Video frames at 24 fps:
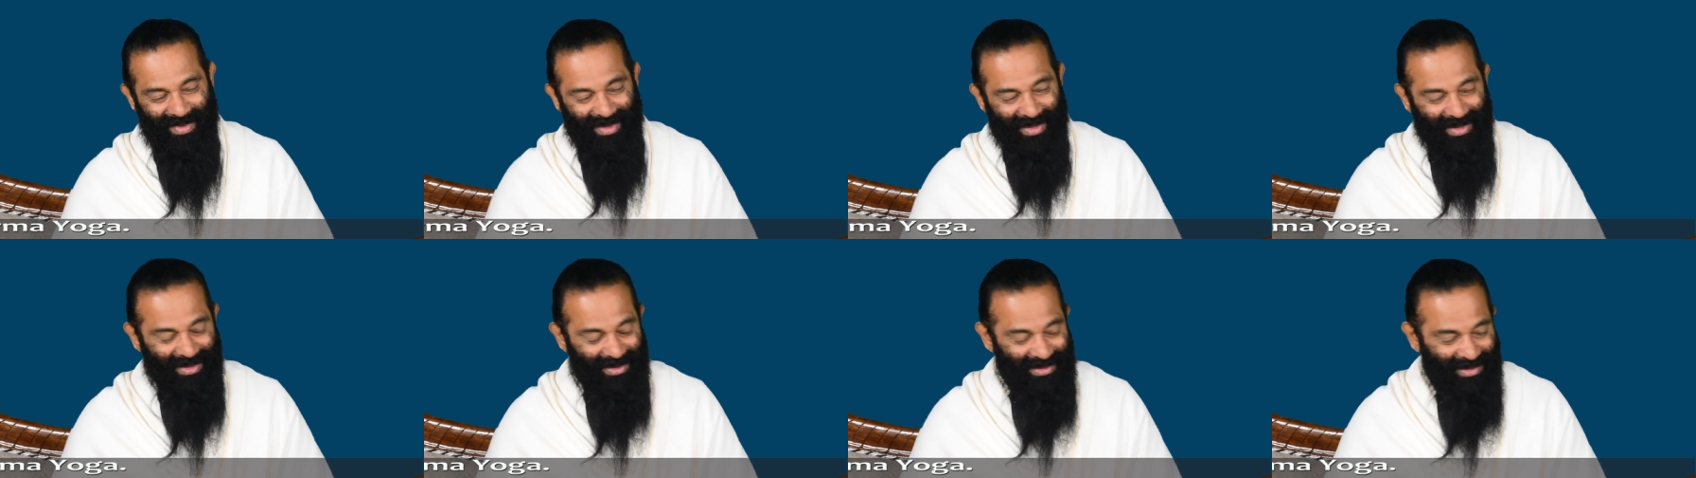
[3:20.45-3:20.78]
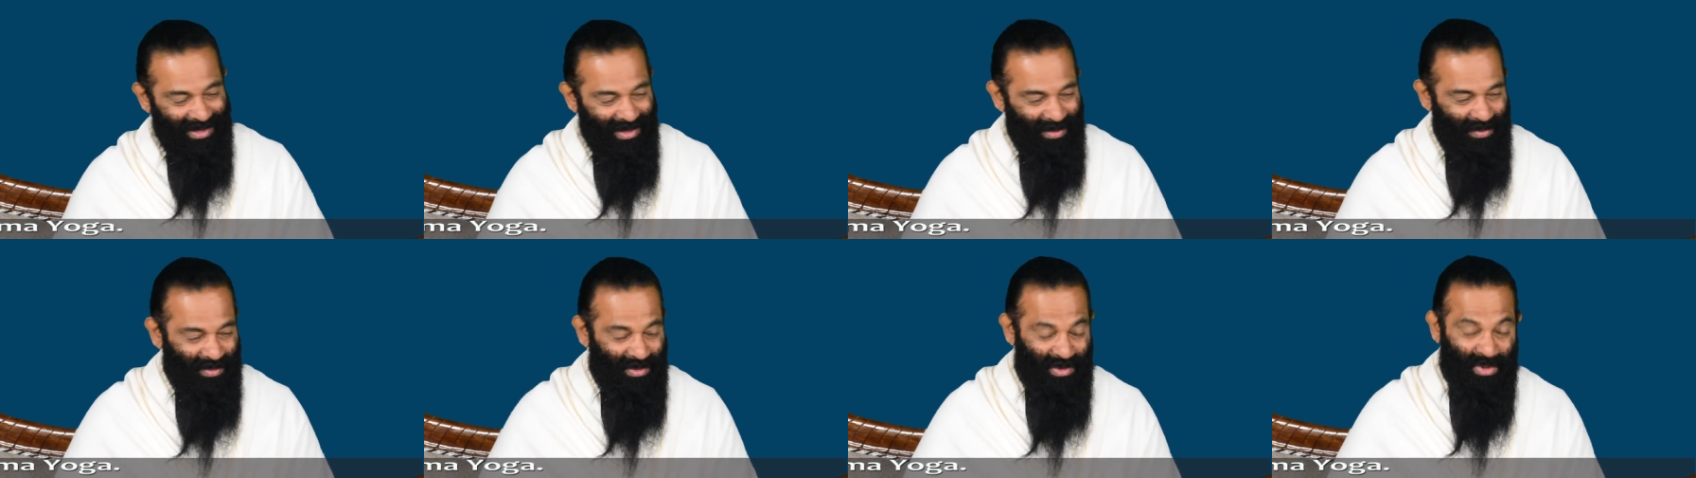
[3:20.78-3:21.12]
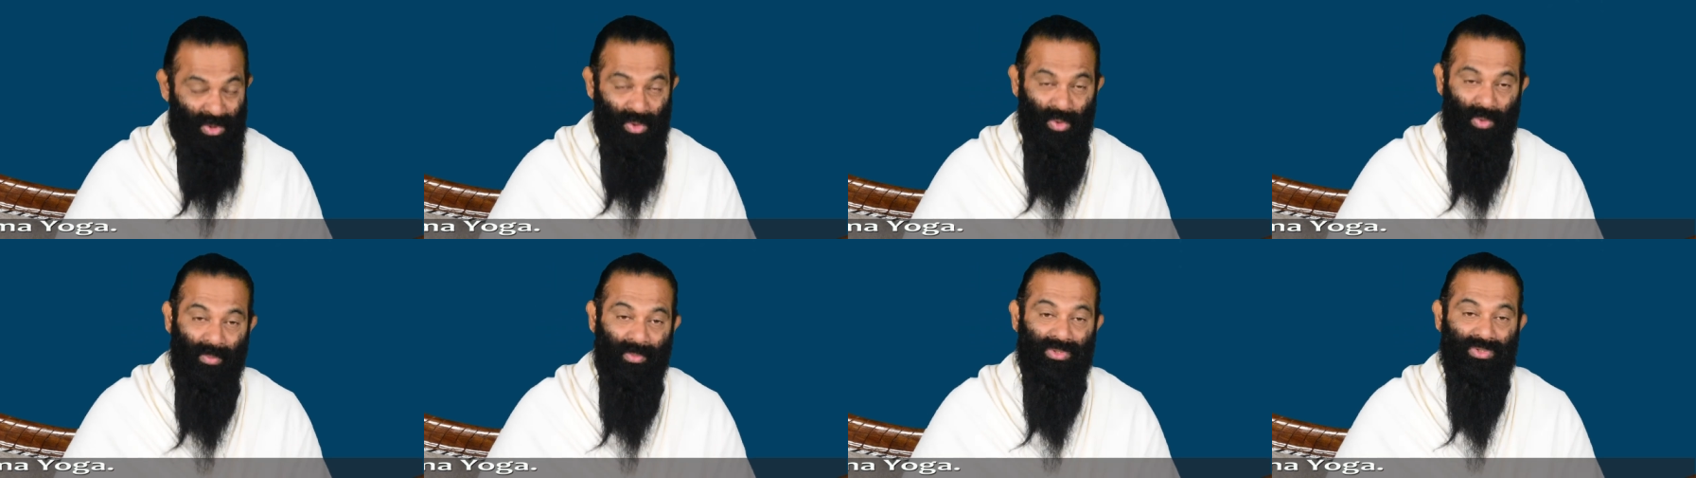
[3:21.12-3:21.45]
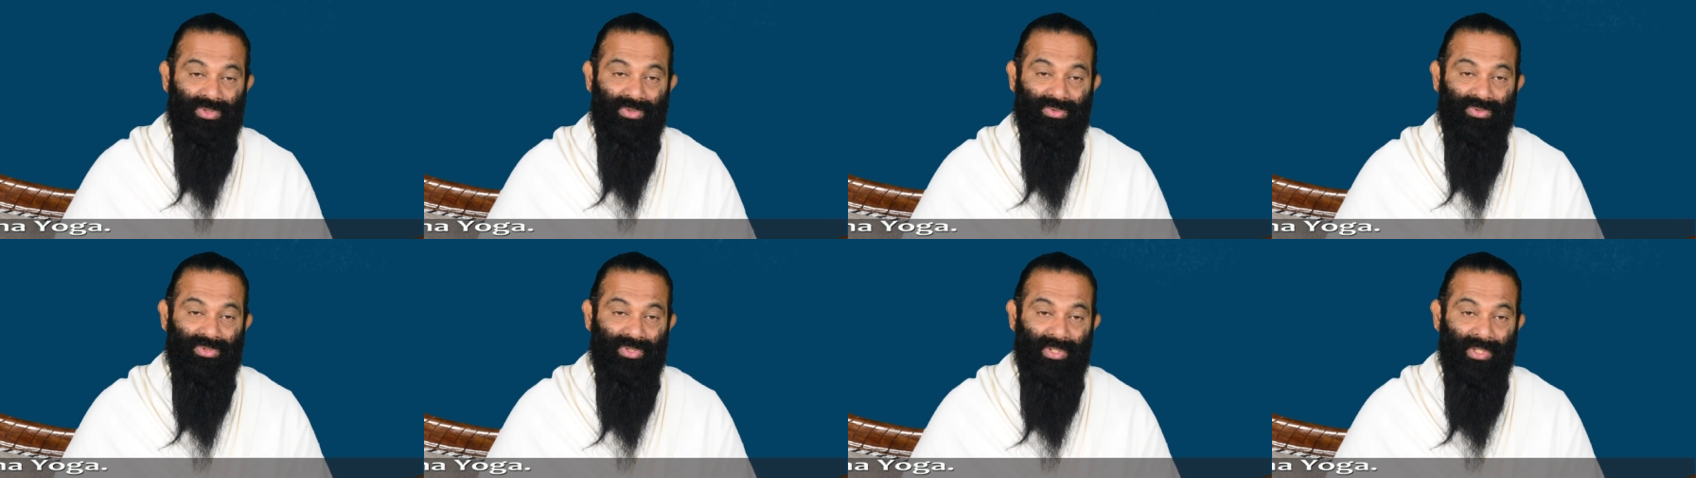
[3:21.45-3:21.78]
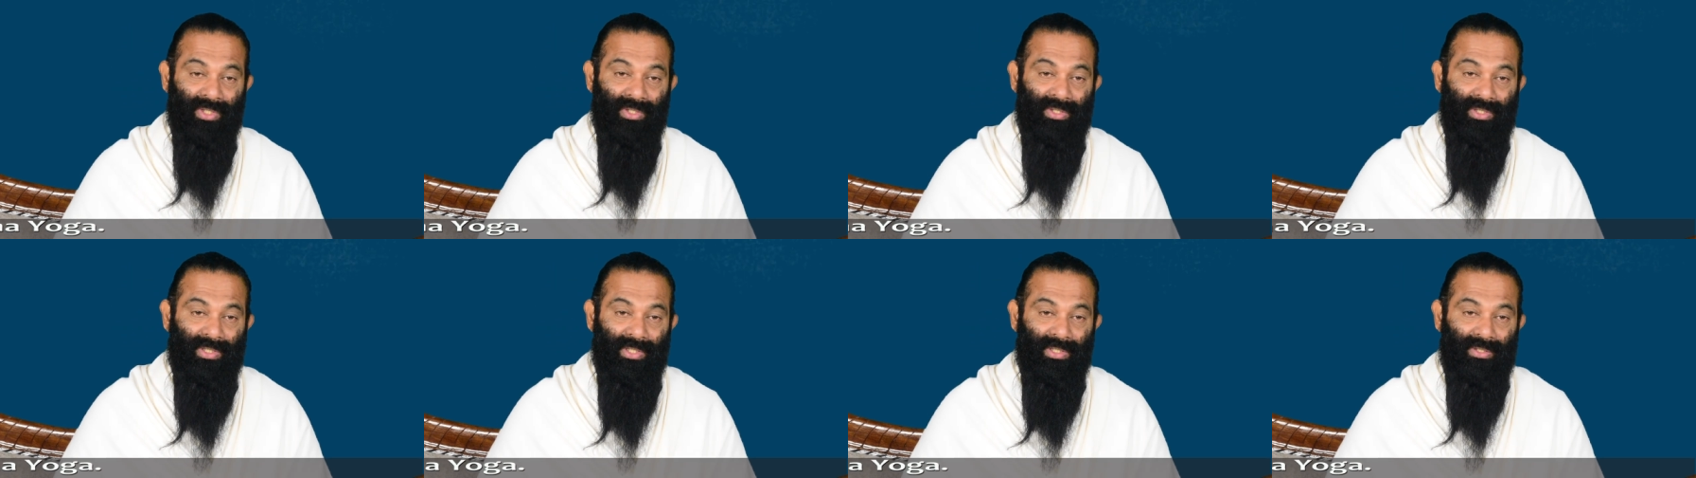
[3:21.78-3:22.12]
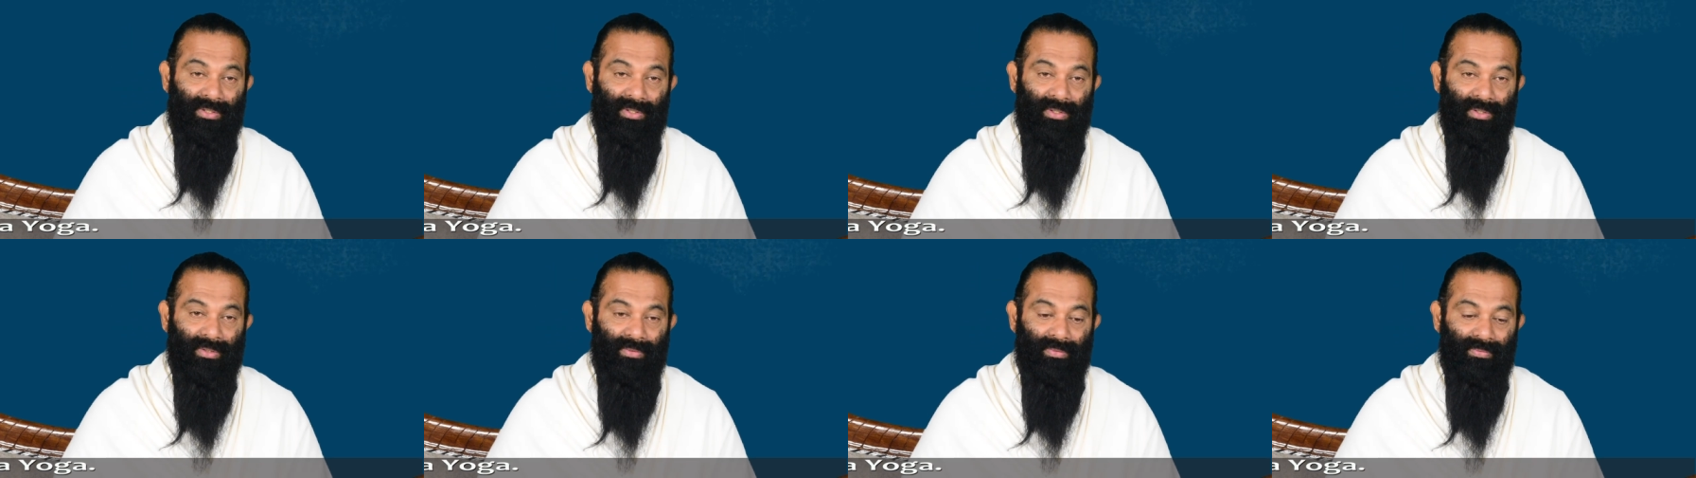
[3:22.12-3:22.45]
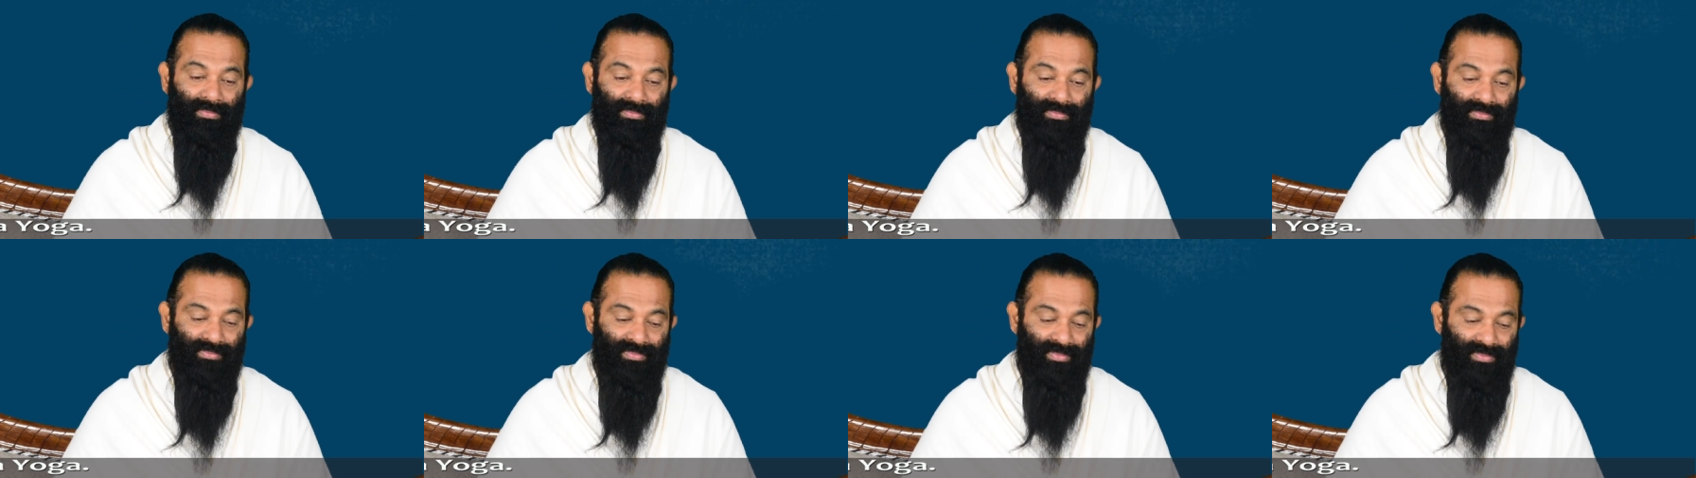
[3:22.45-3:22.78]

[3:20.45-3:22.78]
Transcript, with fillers: because there was so much theory in the